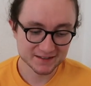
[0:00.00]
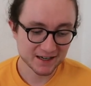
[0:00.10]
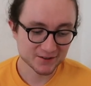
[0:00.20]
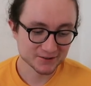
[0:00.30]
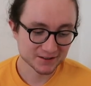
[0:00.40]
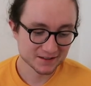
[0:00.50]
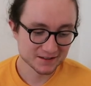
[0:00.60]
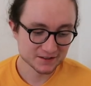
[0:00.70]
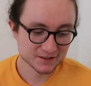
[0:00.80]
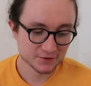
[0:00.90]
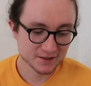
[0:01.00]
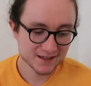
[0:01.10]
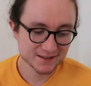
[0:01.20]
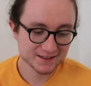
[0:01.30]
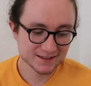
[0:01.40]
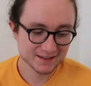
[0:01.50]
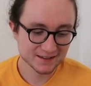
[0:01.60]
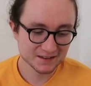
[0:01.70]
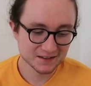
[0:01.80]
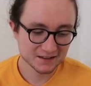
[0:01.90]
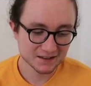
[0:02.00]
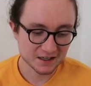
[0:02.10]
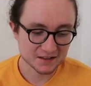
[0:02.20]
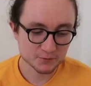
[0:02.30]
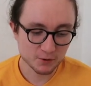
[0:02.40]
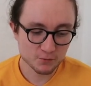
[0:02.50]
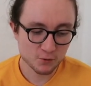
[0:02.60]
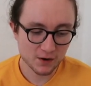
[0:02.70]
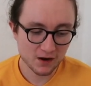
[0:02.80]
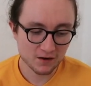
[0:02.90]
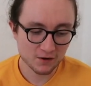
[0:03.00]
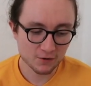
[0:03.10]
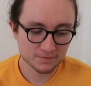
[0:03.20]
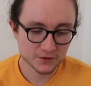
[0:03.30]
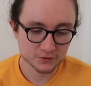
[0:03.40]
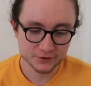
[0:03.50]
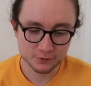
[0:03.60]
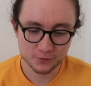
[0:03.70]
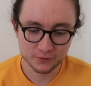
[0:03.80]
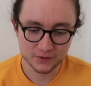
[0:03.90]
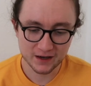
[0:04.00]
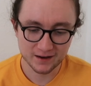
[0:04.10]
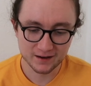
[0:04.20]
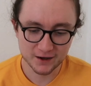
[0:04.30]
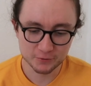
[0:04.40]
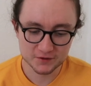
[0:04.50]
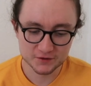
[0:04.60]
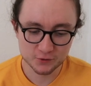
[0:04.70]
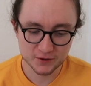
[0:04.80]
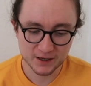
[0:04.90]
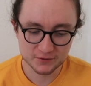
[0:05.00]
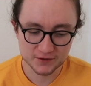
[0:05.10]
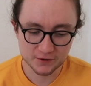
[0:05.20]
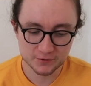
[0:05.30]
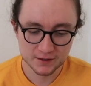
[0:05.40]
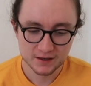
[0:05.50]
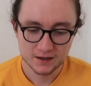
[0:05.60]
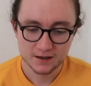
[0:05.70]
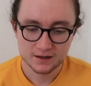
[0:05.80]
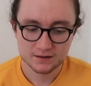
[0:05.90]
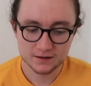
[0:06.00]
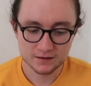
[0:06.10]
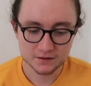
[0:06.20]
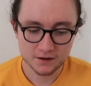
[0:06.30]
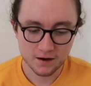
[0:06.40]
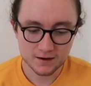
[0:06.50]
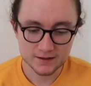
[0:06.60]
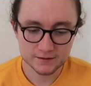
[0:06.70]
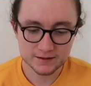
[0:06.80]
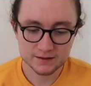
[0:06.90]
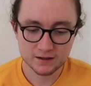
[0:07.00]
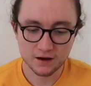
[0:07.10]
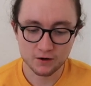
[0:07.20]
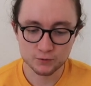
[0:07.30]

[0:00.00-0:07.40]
to town. So there's, and there's one more part of the tour that I wanted to talk about. So the guides are